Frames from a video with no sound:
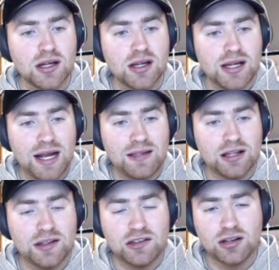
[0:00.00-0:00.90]
And then I
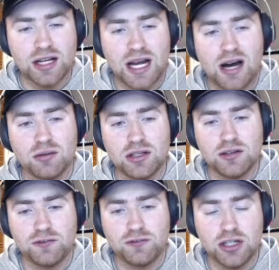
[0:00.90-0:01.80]
think he's got Carlton in a
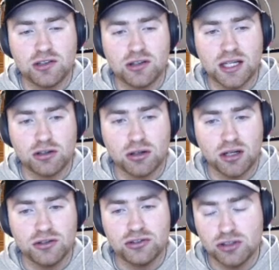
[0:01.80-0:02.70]
few. He's got then
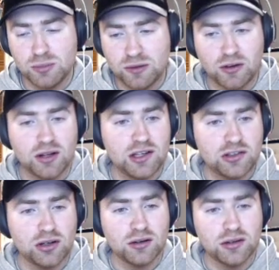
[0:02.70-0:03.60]
Crows, should be fine. Then he's
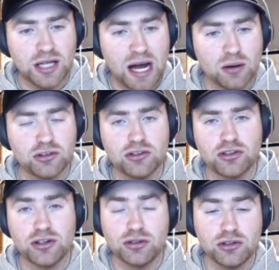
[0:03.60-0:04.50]
got Carlton,
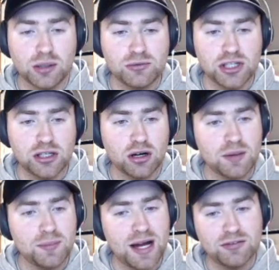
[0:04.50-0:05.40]
so he could cop
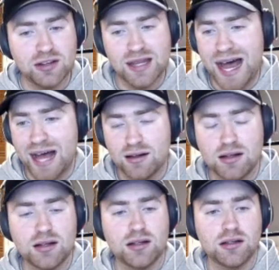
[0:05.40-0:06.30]
Chincotta. But after that,
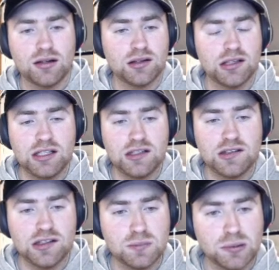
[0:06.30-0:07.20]
I think
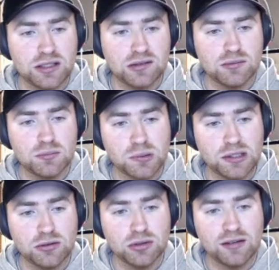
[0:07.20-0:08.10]
he's pretty
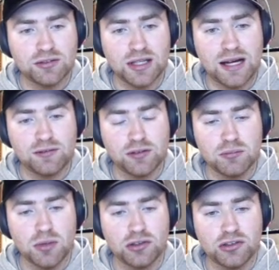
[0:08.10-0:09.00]
good after that for
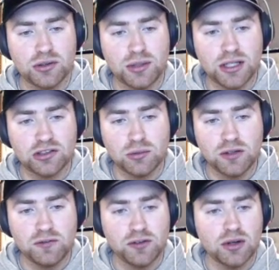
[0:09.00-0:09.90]
most of the week. So
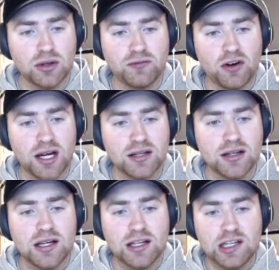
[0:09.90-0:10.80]
Whitfield, I'm fine.
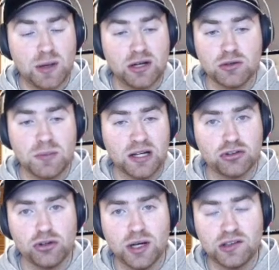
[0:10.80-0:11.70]
He's been good by
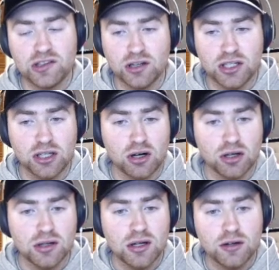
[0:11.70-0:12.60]
2 weeks. He's only
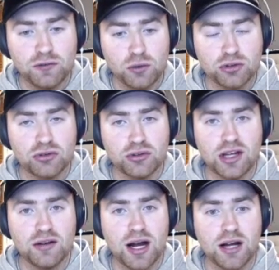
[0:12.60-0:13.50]
gone 4 scores
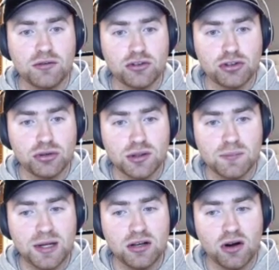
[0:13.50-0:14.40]
under 100, 2 of them
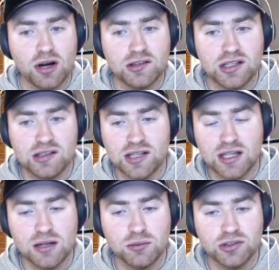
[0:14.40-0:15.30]
being 90s,
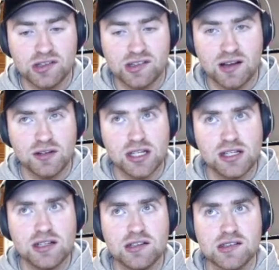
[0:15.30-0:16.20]
and then it was a
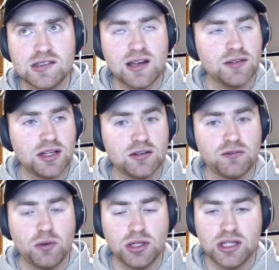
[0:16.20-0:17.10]
77 and a
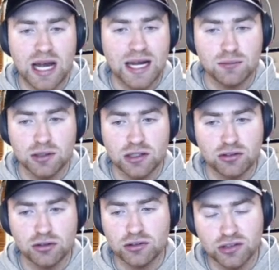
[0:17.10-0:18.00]
48 with the
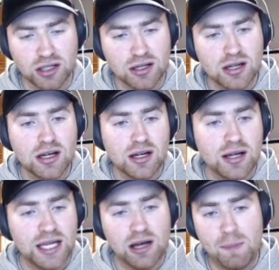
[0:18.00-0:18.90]
2. So,
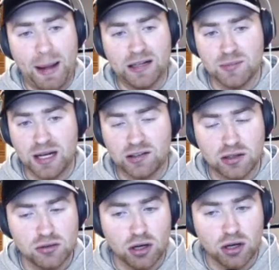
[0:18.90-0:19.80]
and they were back-to-back. So
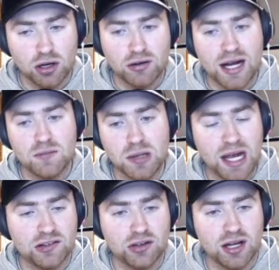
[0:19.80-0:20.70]
not great, but
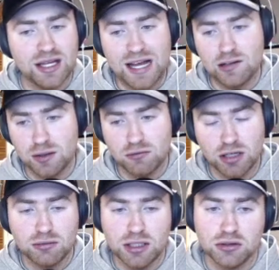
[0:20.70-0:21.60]
outside of that, he's been
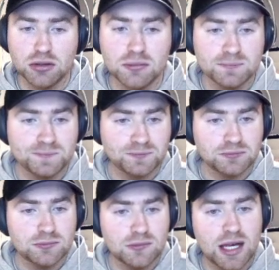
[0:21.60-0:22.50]
really, really good.
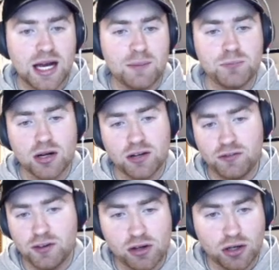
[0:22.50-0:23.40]
Bonner,
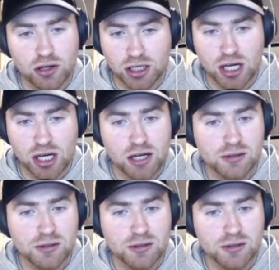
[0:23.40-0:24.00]
59, got to go.